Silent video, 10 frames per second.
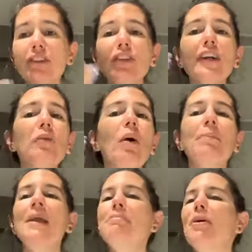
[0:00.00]
to look at
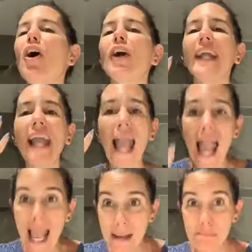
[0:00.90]
what people are
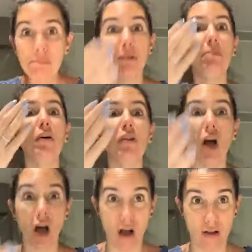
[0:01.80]

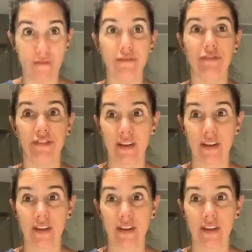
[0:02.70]
capable of.